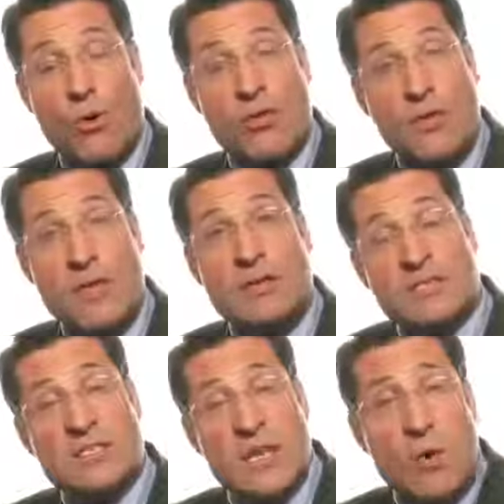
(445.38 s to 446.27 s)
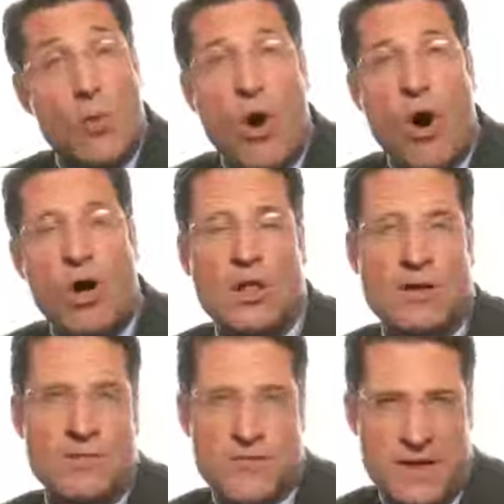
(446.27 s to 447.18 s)
or the cell
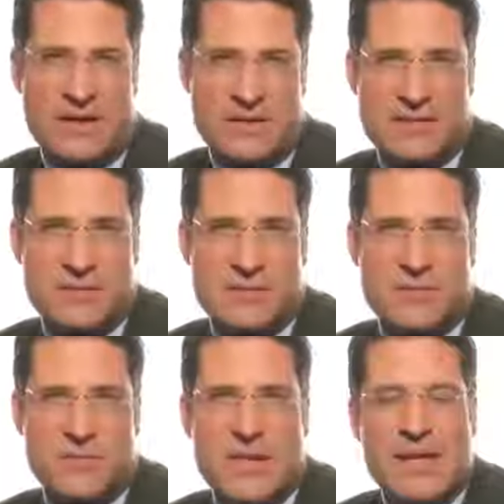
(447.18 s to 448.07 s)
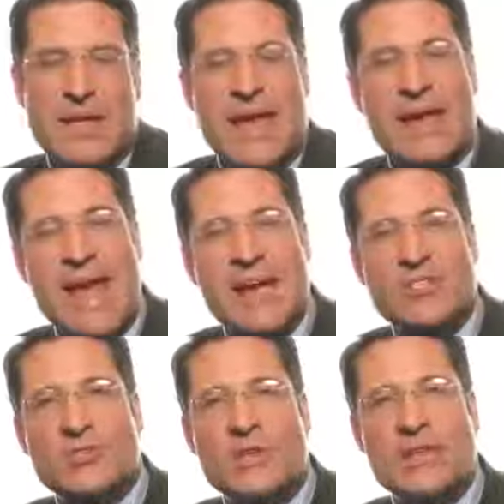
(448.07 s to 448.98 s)
wall of a fungus, and
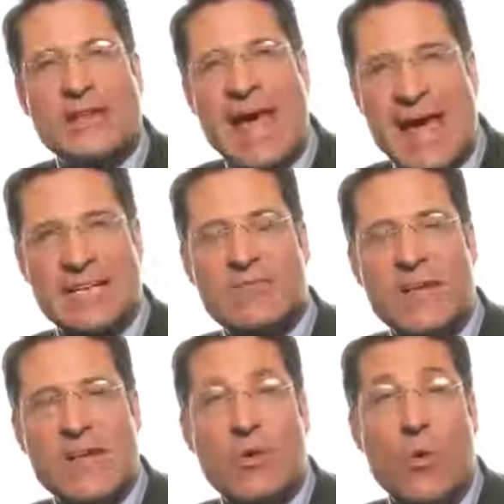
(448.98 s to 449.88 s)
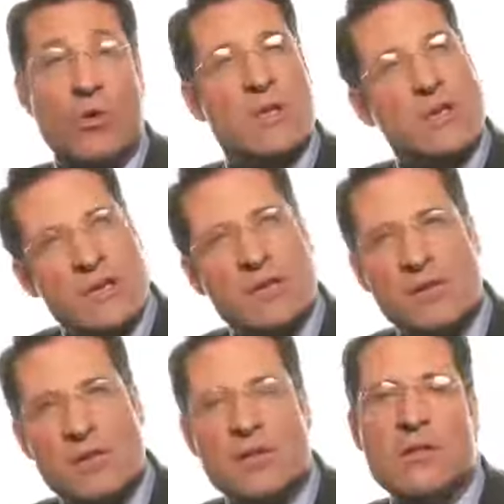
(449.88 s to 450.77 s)
actually inactivate or
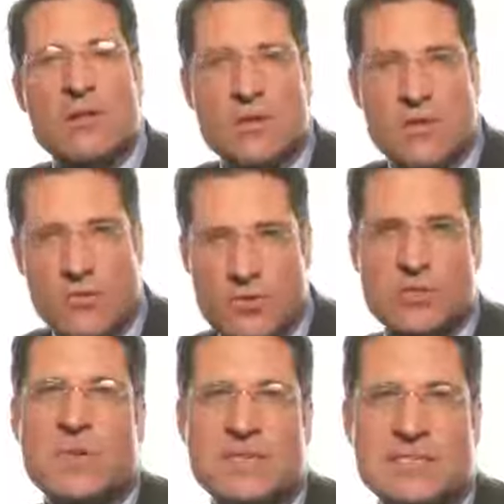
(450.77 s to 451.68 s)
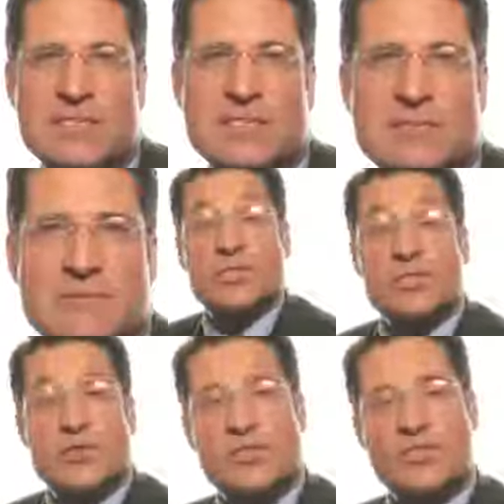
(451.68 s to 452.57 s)
kill those species.
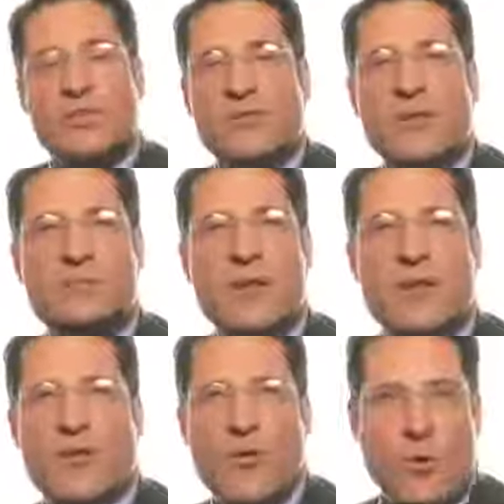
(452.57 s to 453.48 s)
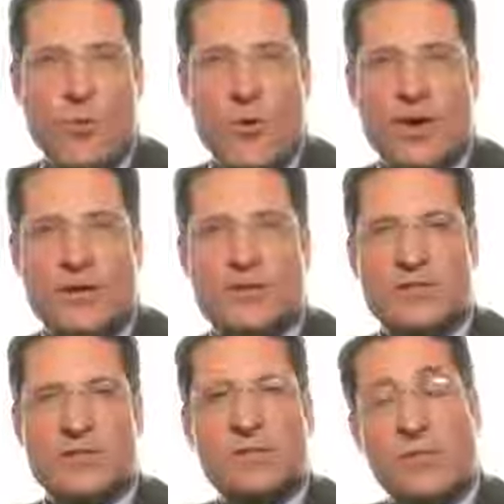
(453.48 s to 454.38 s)
So silver has been incorporated
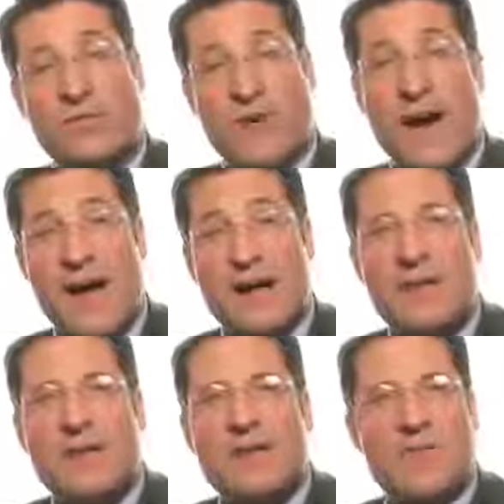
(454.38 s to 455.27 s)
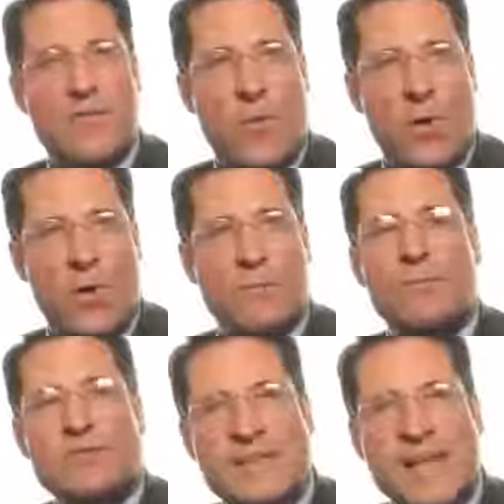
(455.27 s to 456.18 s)
to provide for
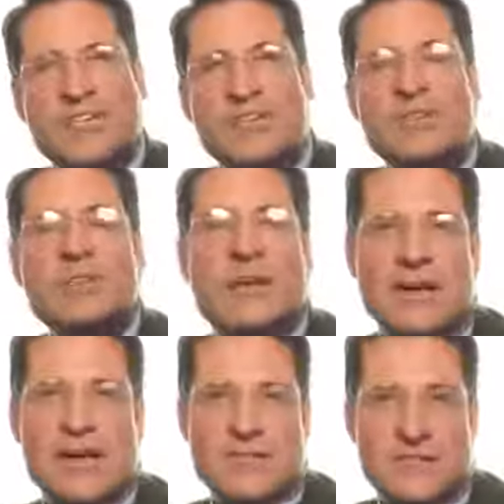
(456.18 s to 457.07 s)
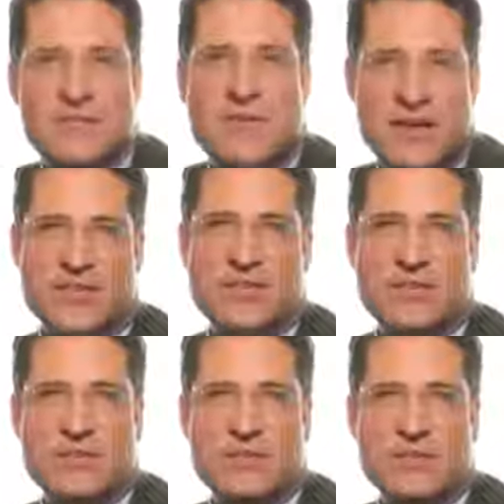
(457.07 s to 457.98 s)
protection against
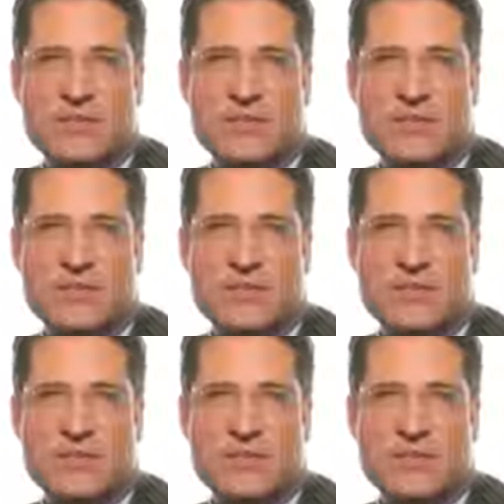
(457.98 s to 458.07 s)
infection.